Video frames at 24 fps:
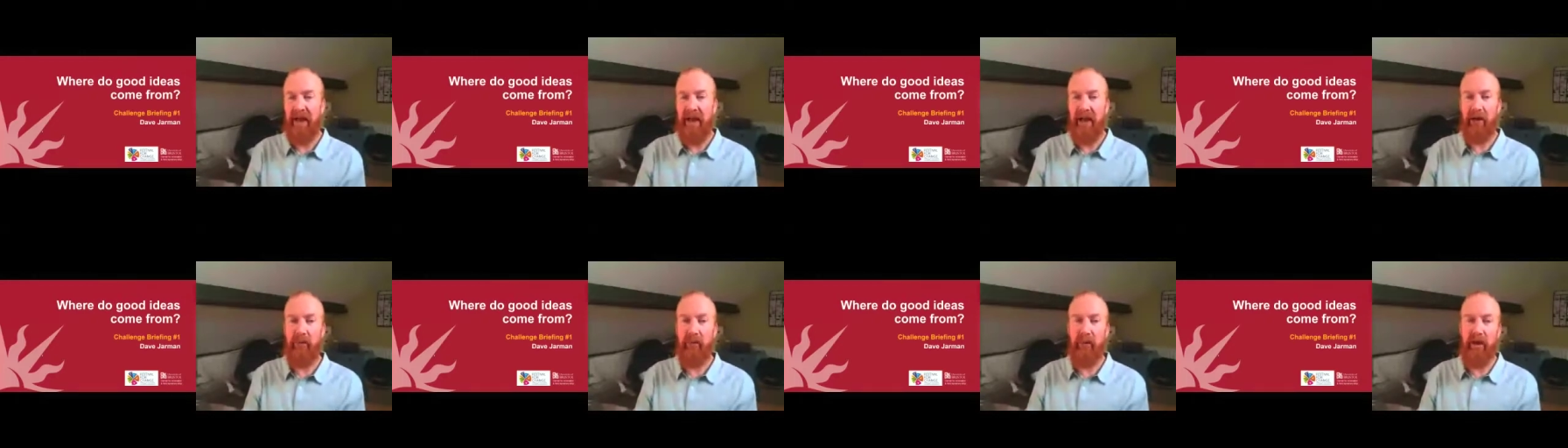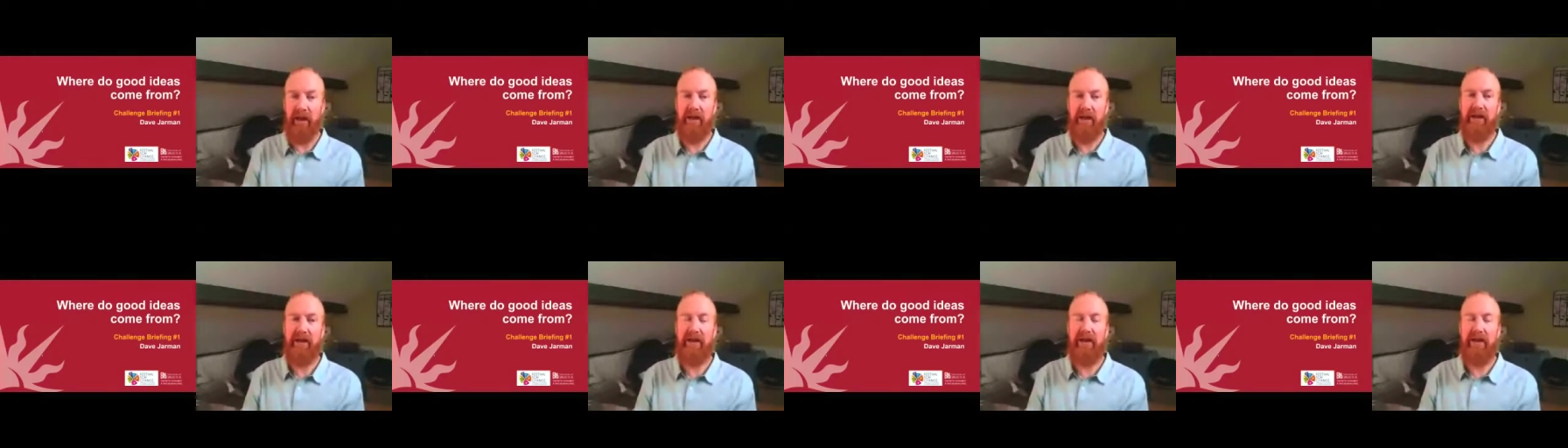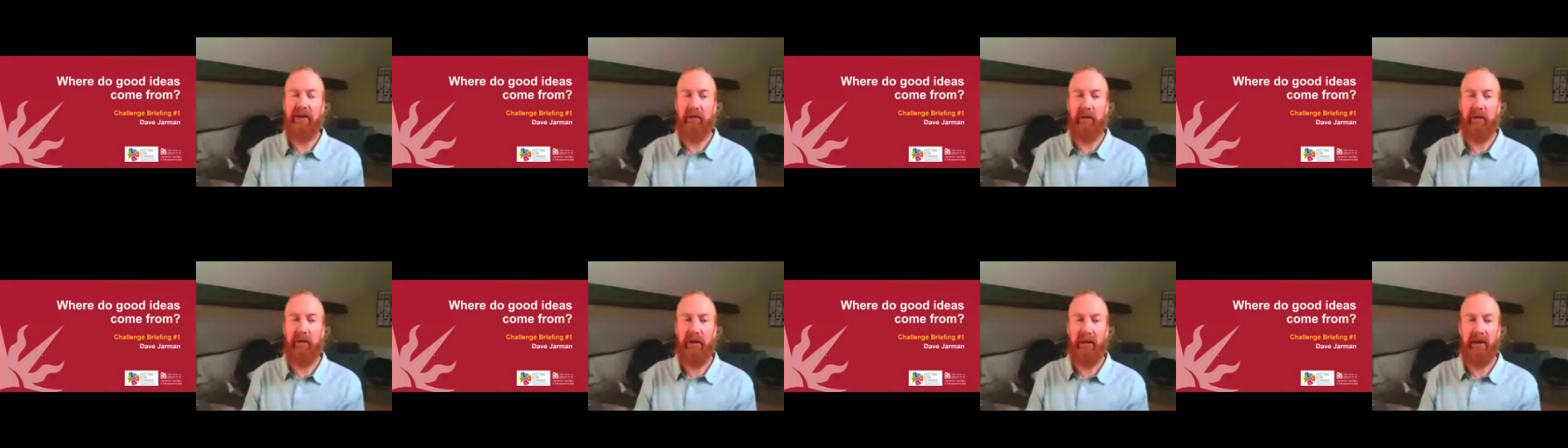and we're going to
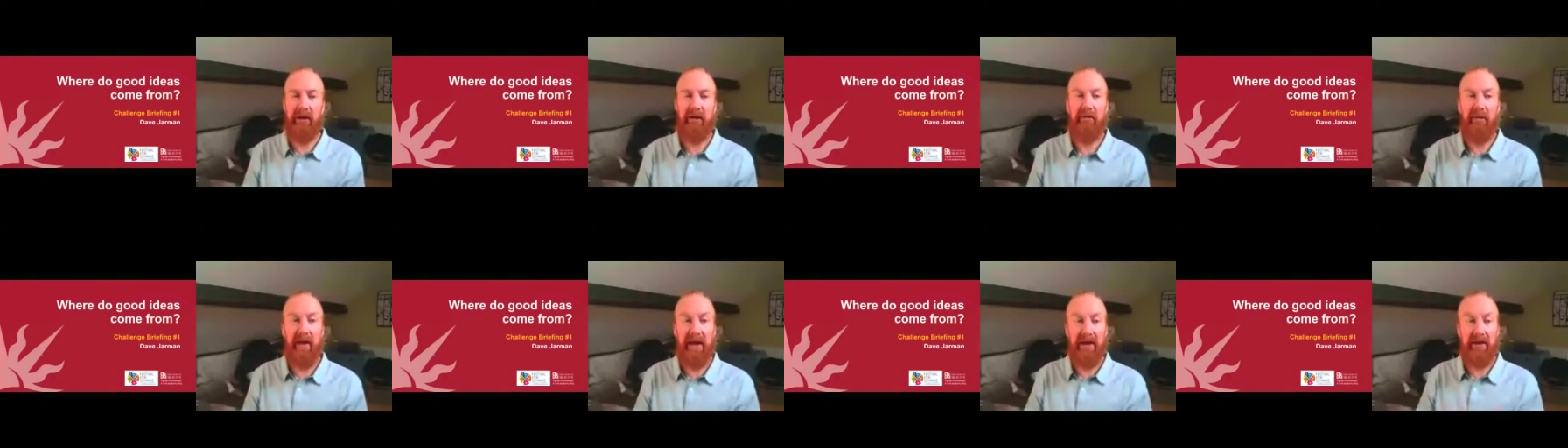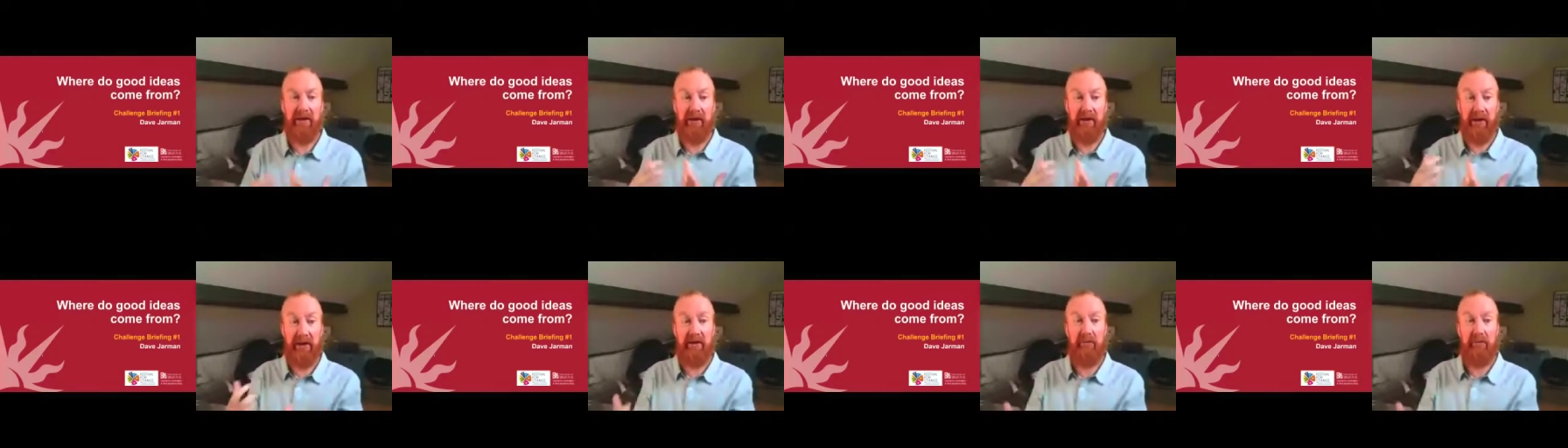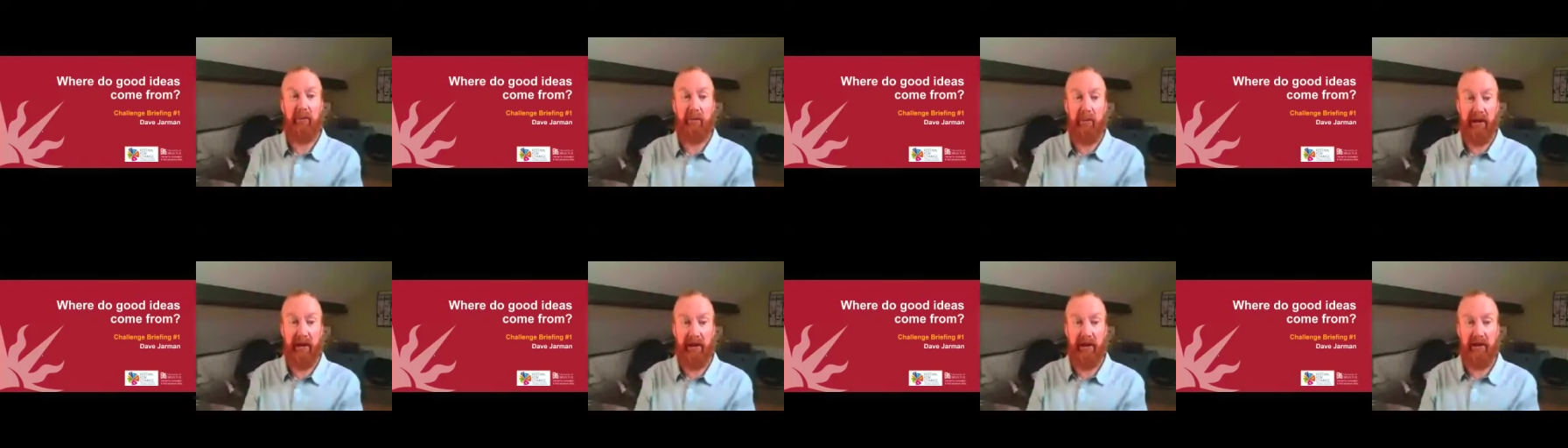give you a little insight into
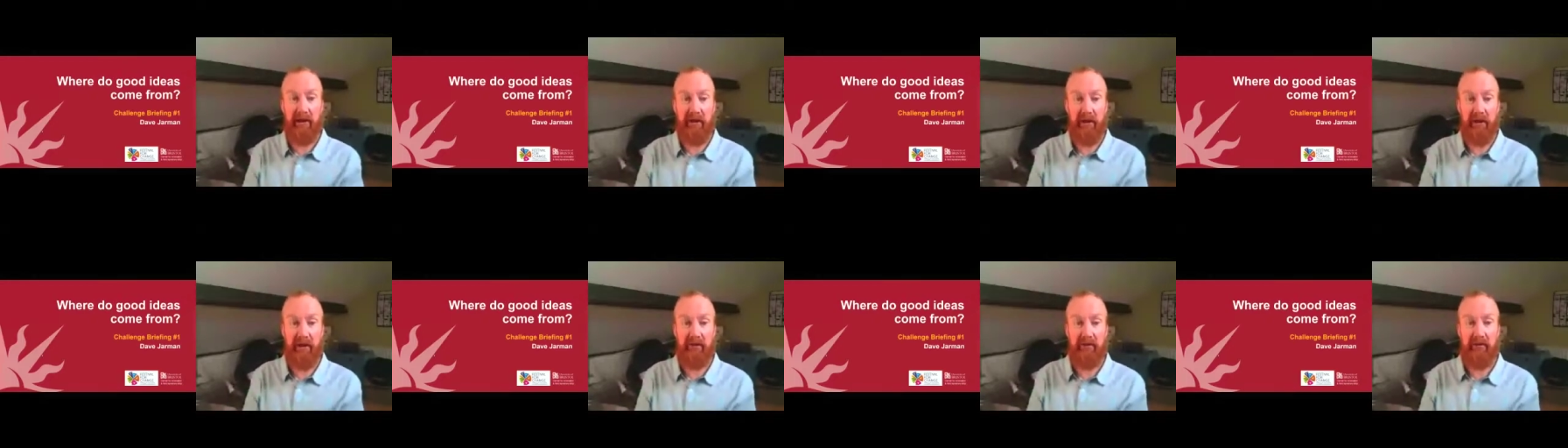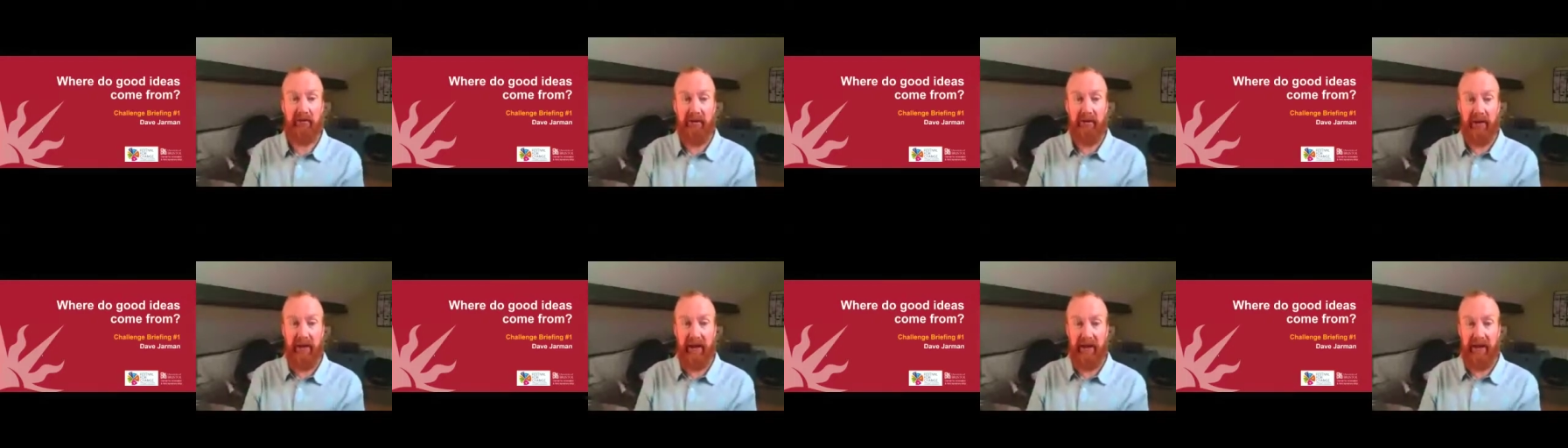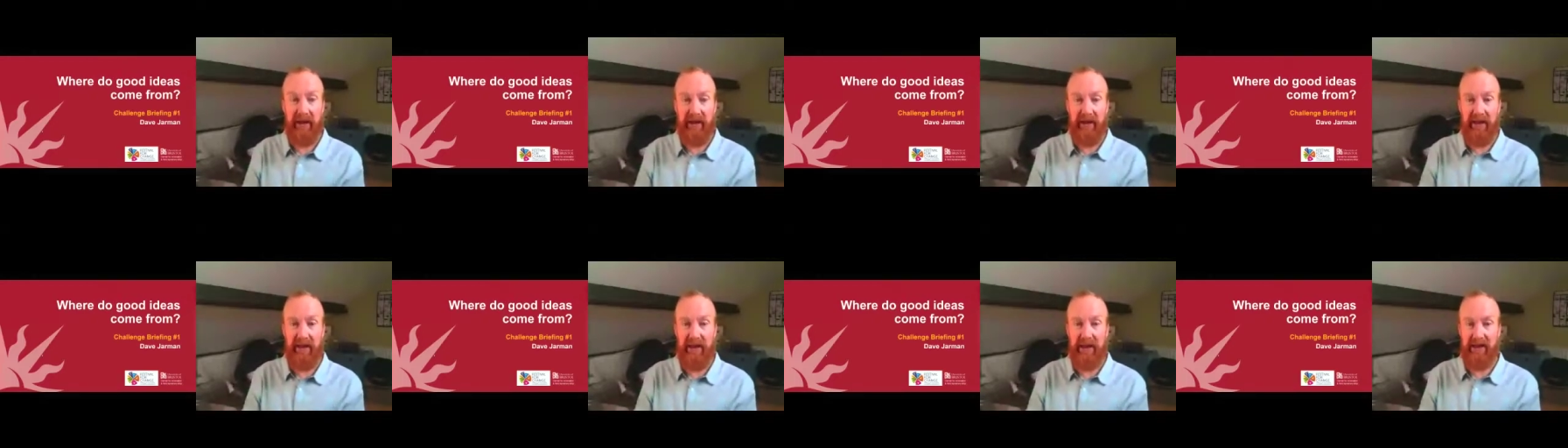what we're going to do
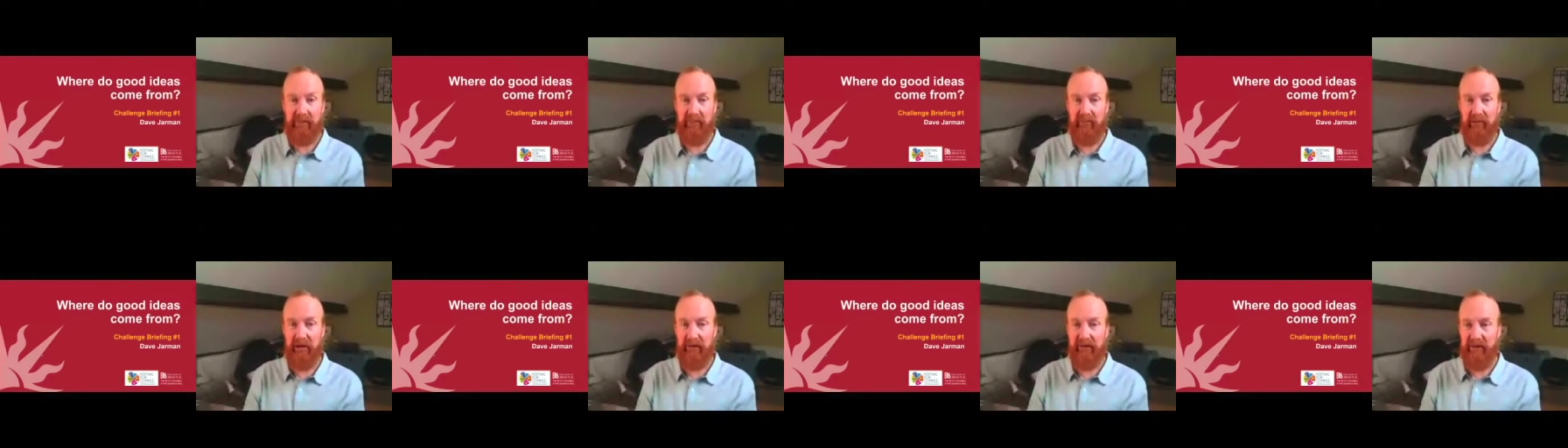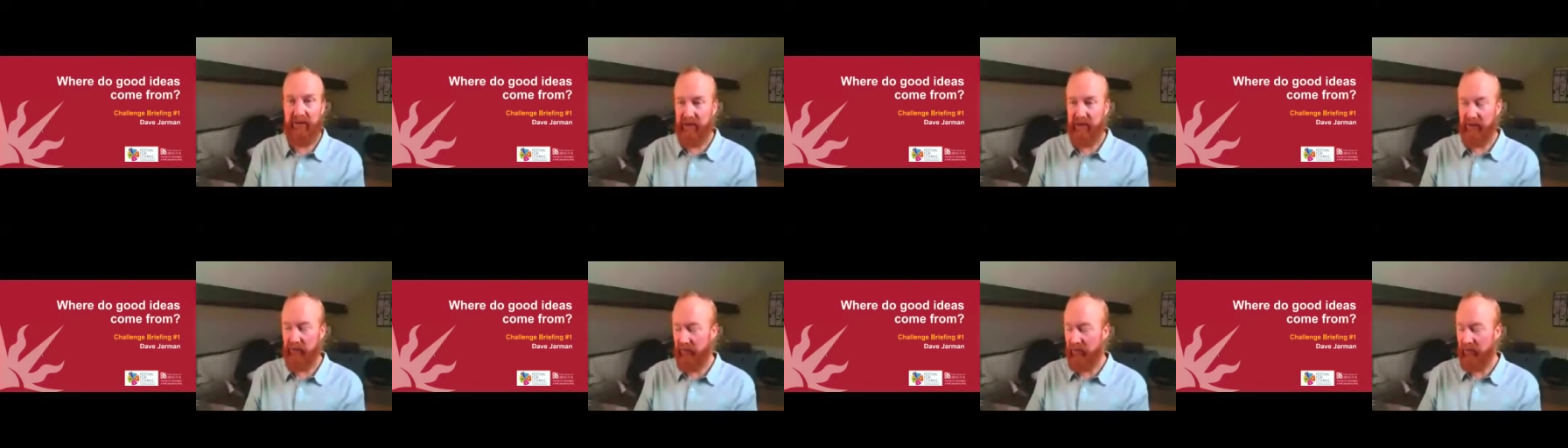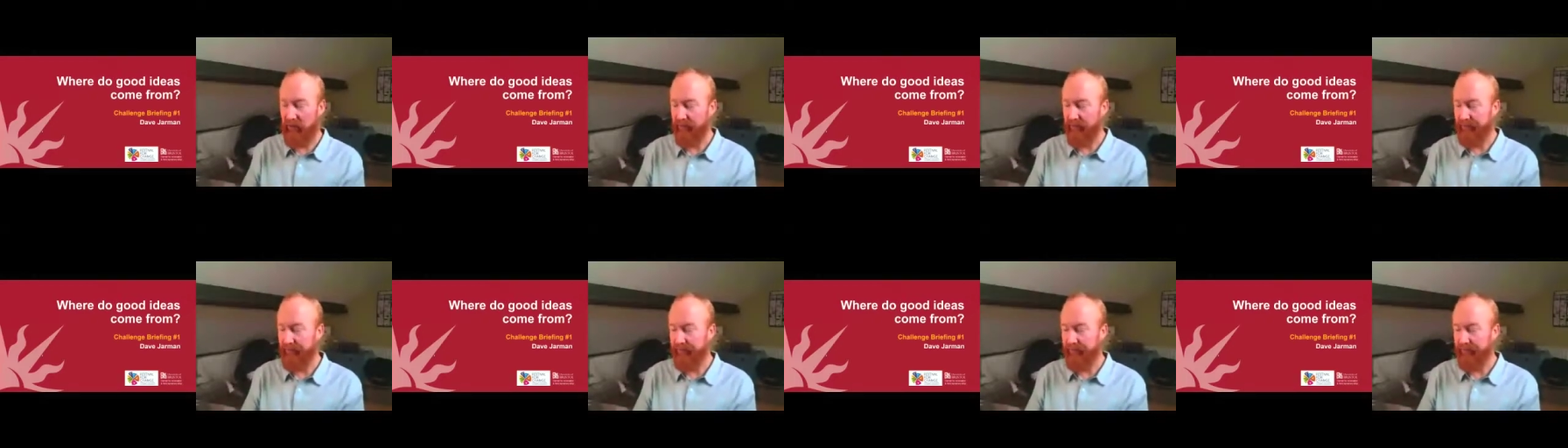in the next briefing as well.